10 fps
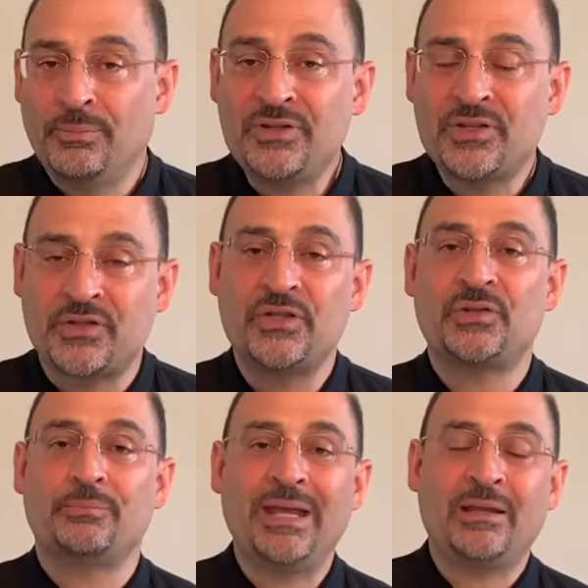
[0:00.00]

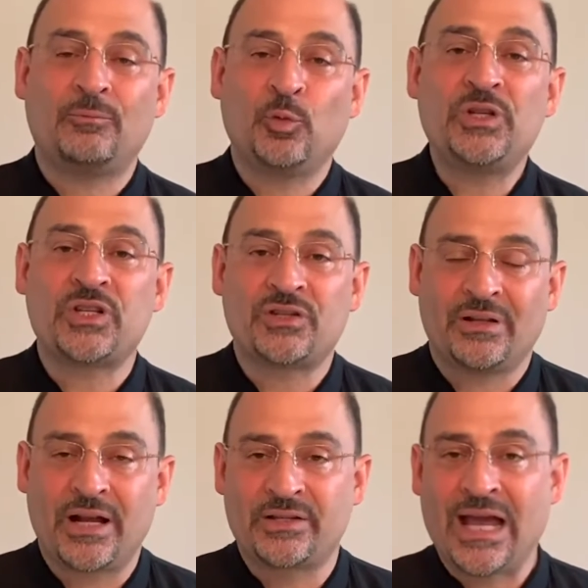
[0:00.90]
Businesses make widgets a
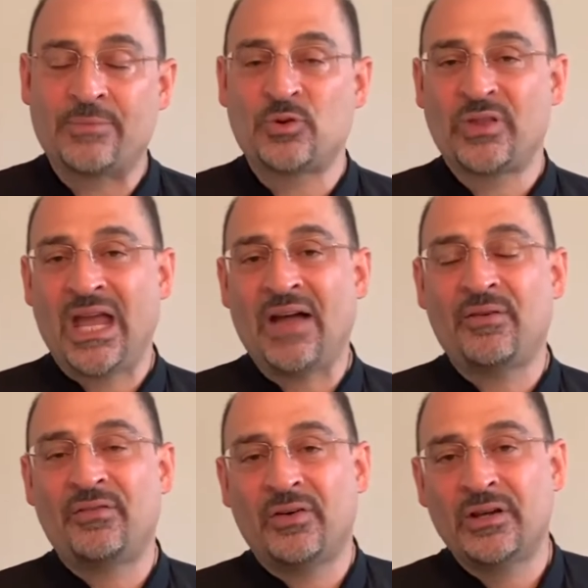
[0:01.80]
lot of times where they have
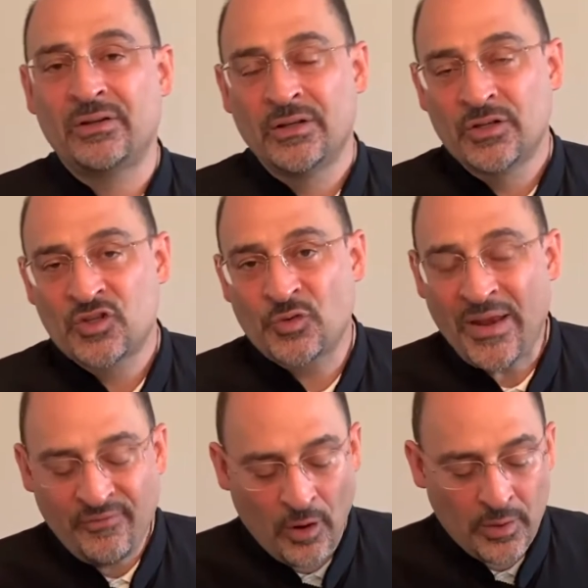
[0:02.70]
a very
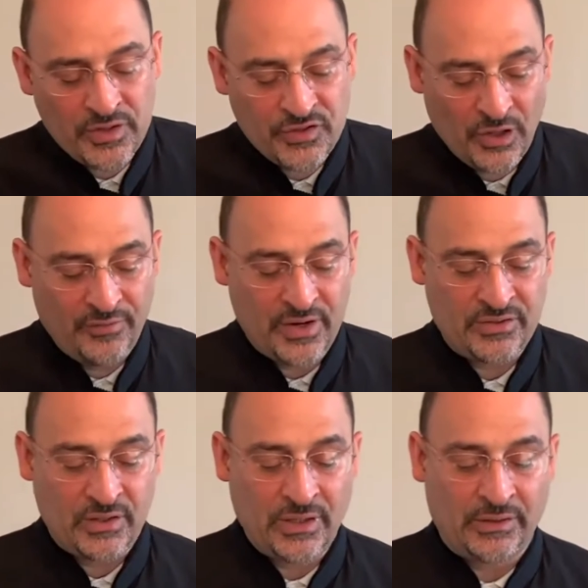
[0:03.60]
straightforward
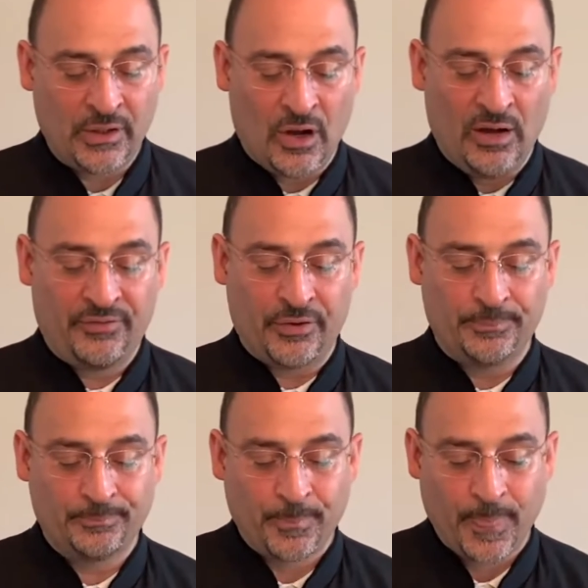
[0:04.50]
service that they offer.